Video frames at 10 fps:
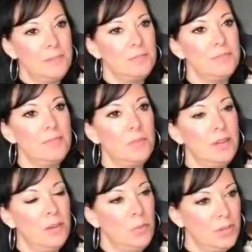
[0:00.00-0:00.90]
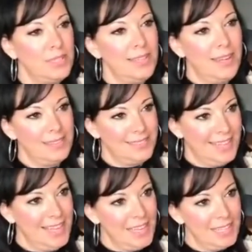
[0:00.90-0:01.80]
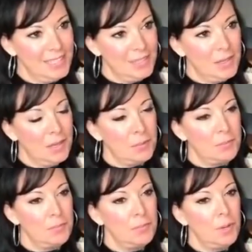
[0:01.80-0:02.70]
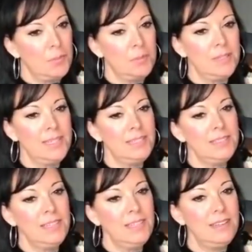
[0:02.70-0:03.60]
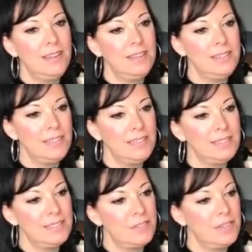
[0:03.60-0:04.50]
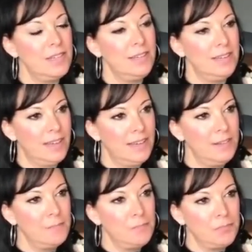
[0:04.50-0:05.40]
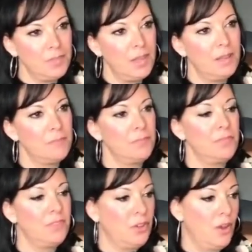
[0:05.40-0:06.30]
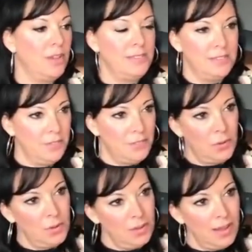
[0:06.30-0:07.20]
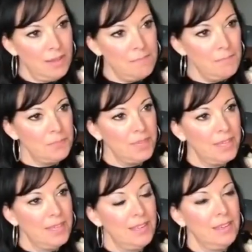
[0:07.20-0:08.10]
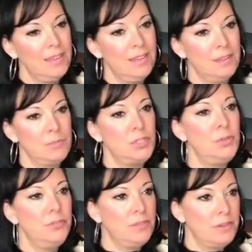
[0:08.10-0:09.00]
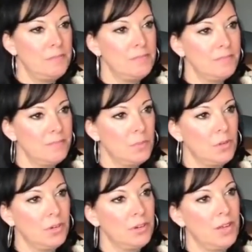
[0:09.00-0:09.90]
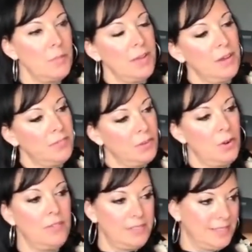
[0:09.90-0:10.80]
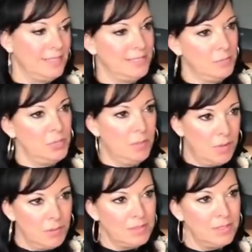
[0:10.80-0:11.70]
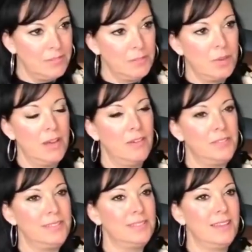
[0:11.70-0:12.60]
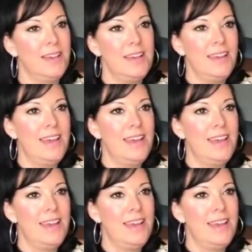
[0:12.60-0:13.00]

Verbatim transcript: um, when I worked at NASA, um, probably 1997, 98, um, the guys in the photo lab, um, two of them were coming out of their office at the same time I was leaving my office